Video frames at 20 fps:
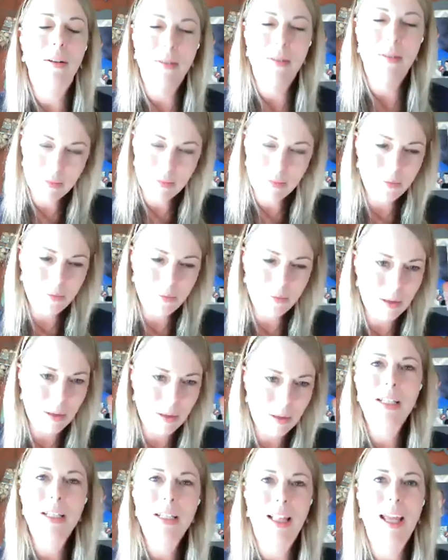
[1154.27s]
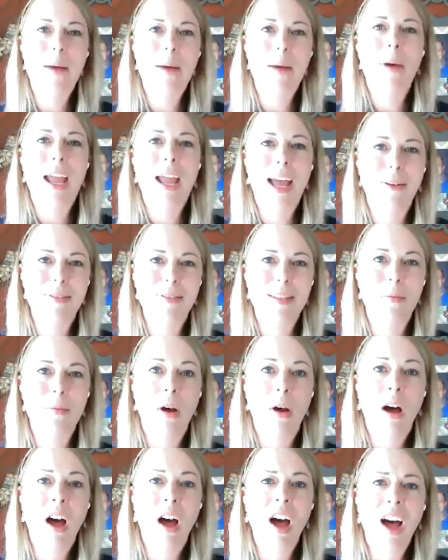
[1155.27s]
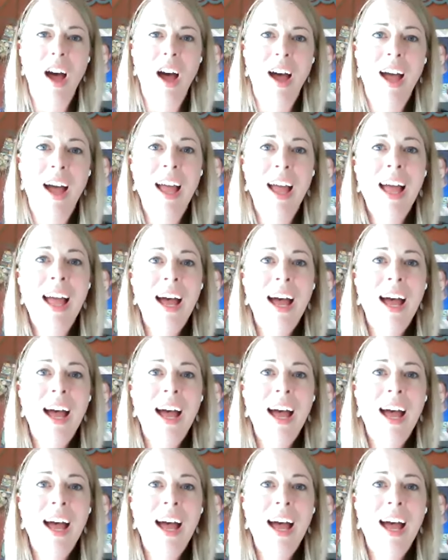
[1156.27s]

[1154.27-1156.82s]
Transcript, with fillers: Maybe mentally, I might have some, oh,